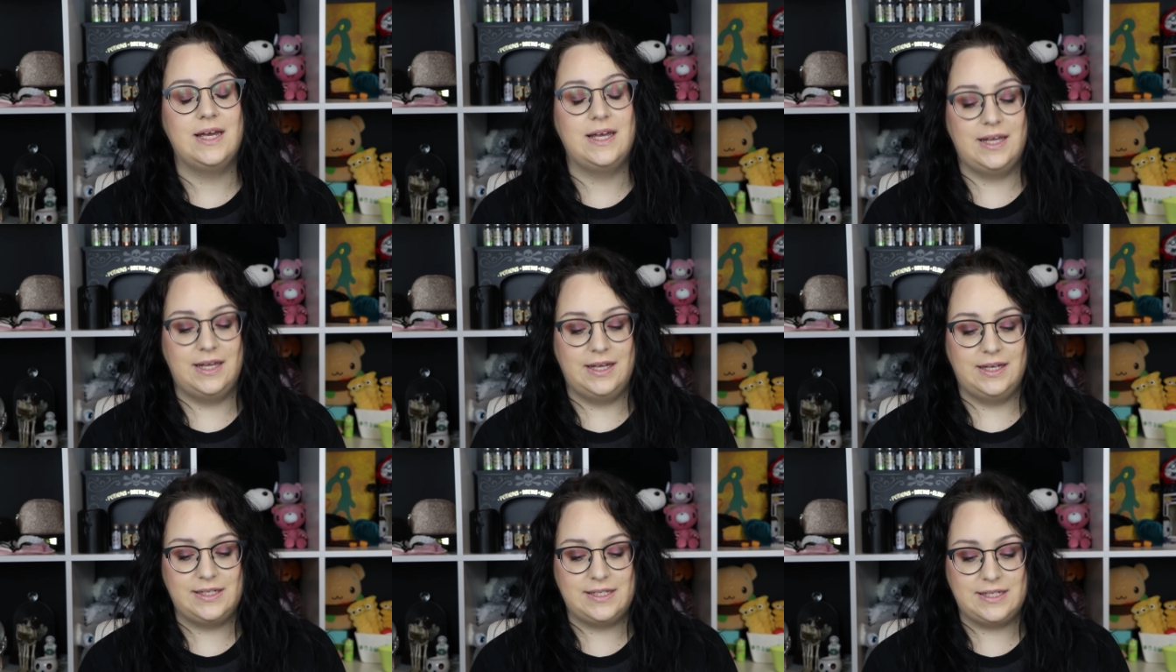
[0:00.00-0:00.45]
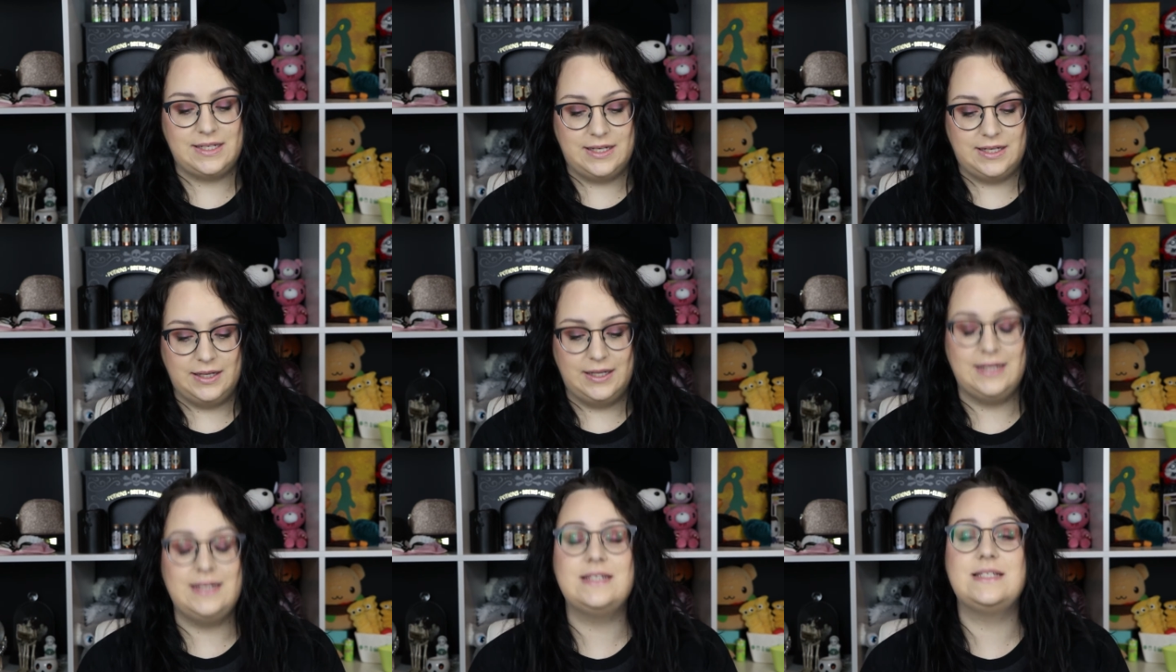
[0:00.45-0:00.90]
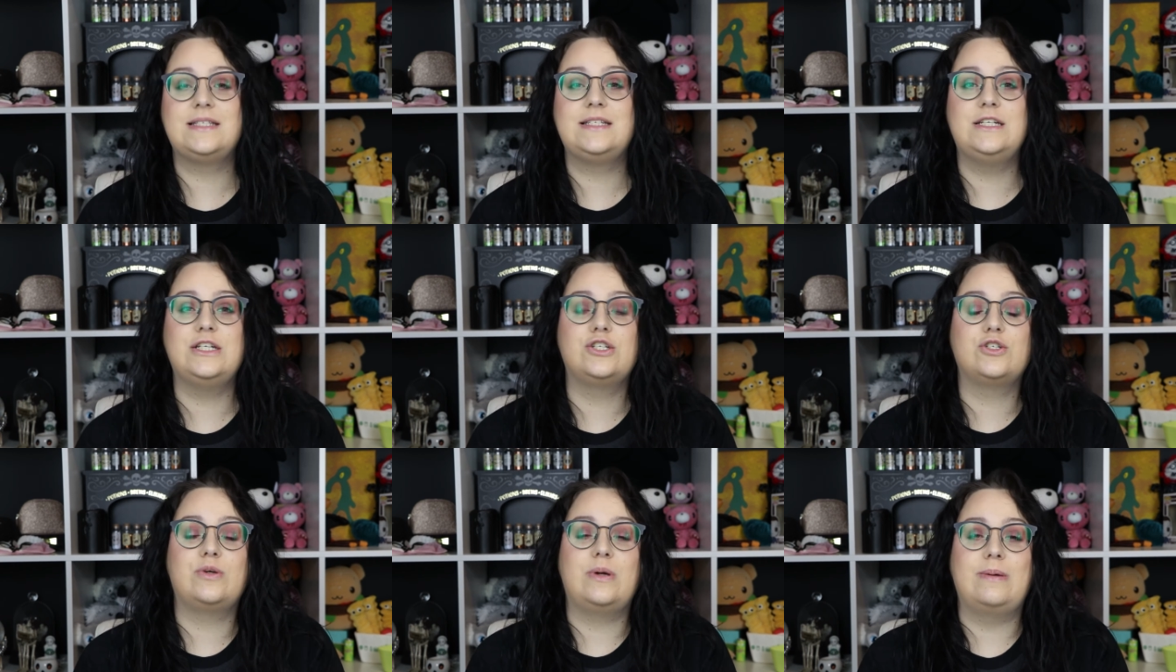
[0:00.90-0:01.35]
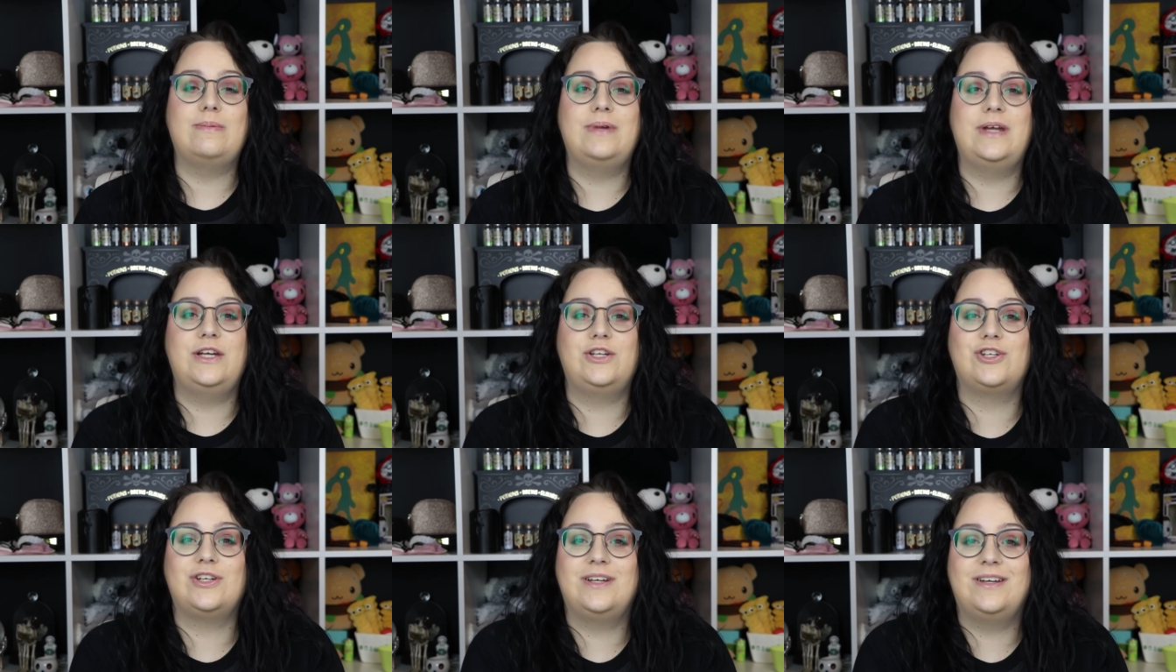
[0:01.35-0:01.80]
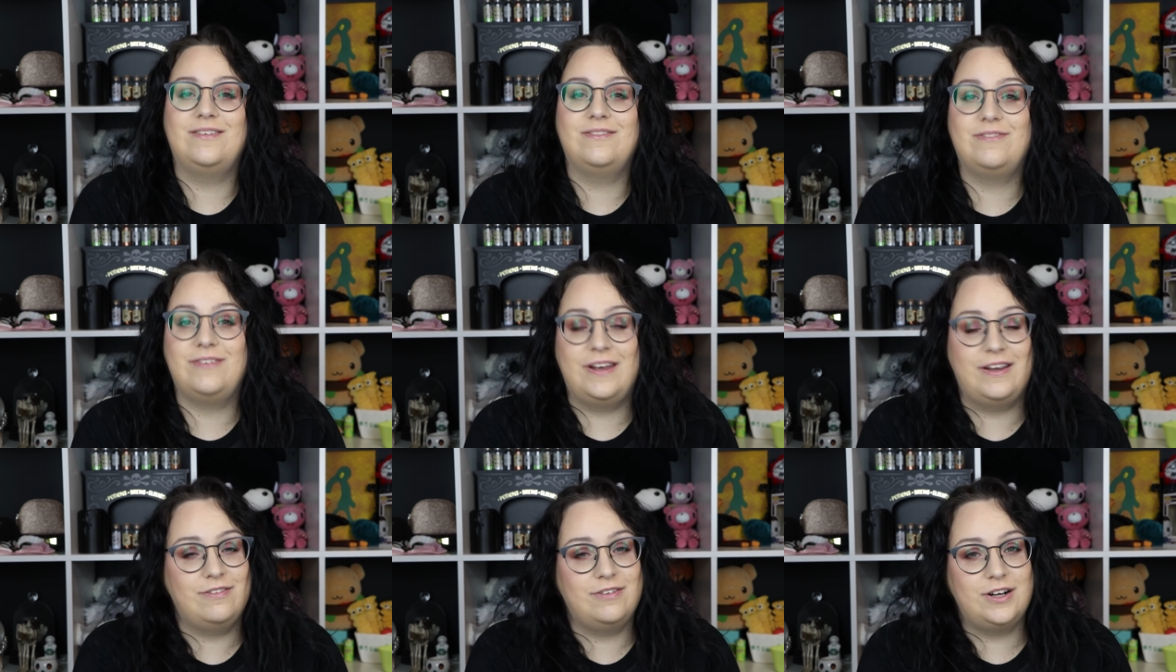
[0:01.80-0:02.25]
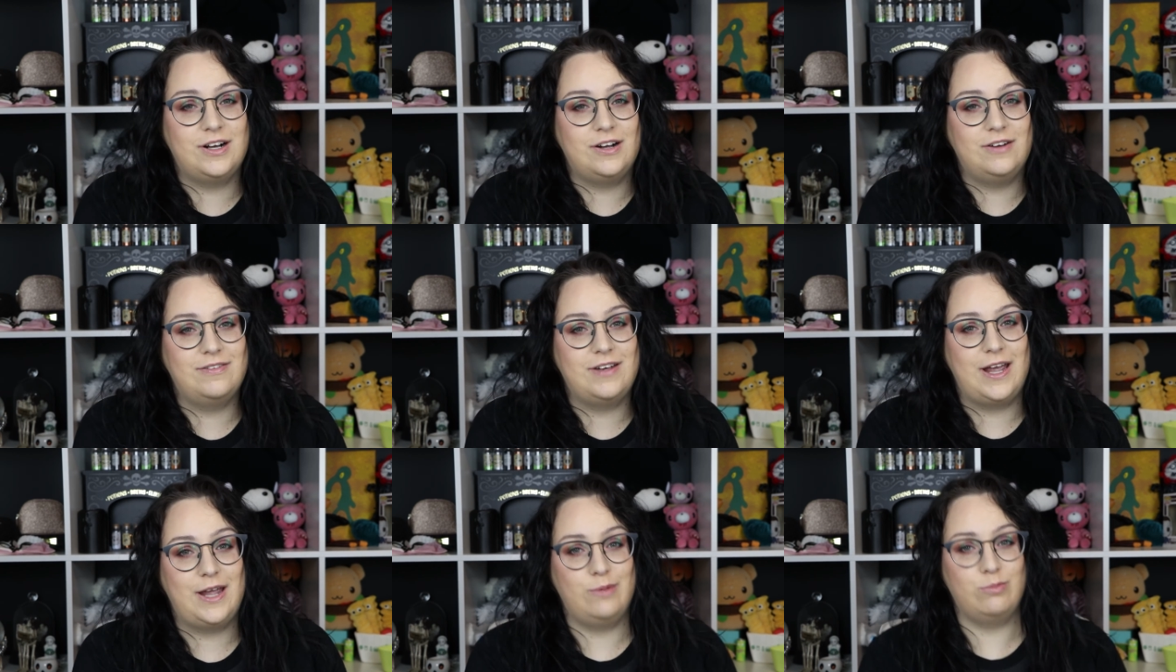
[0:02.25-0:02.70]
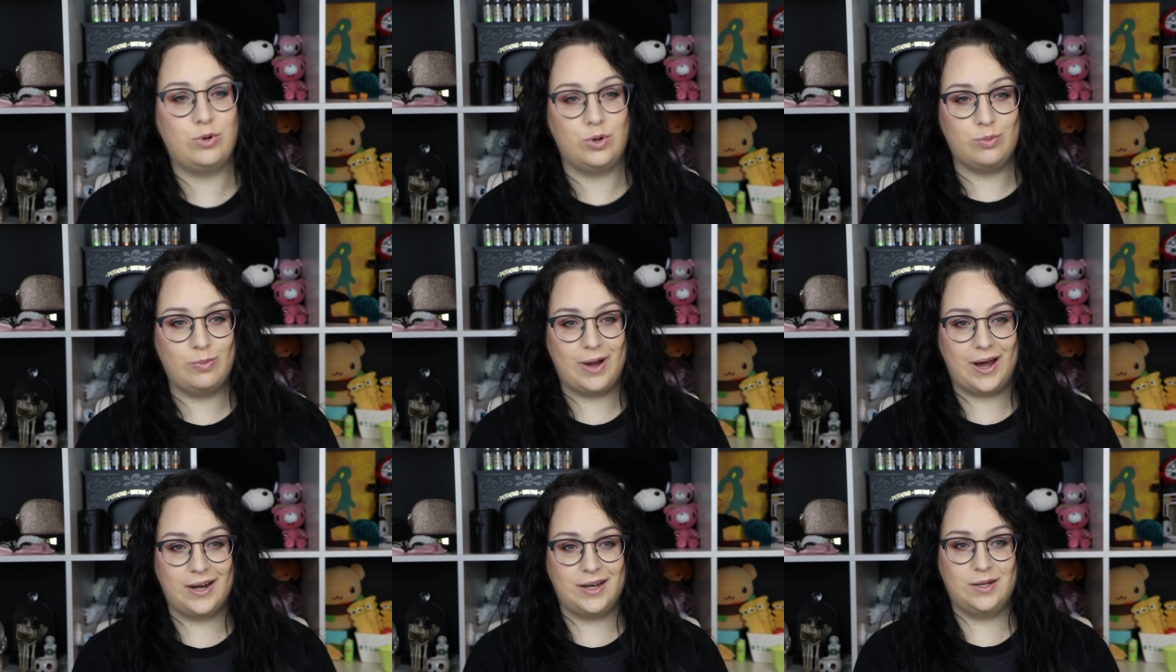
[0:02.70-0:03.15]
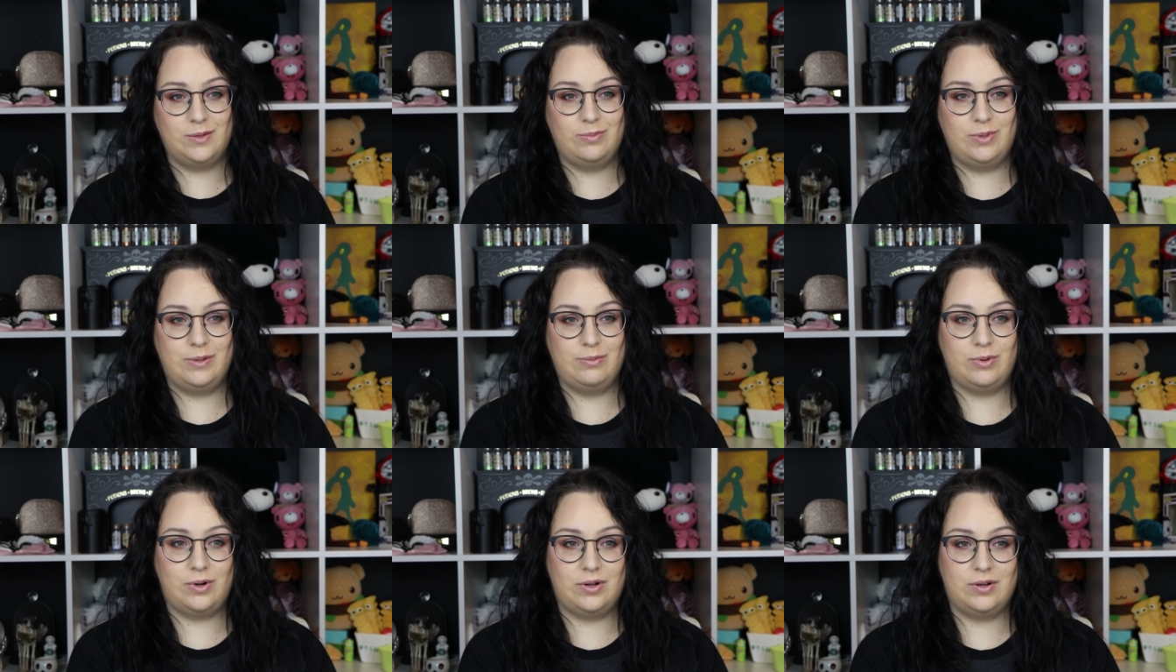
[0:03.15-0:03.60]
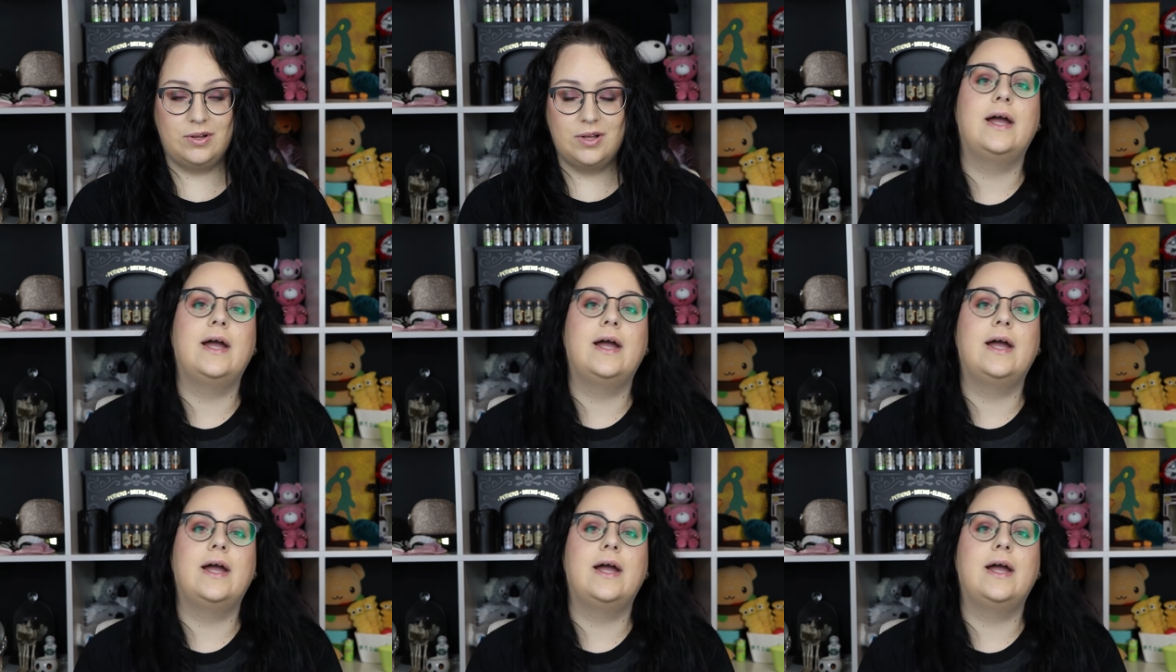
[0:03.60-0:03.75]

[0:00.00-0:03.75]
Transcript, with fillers: it is discrimination in favor of able-bodied people.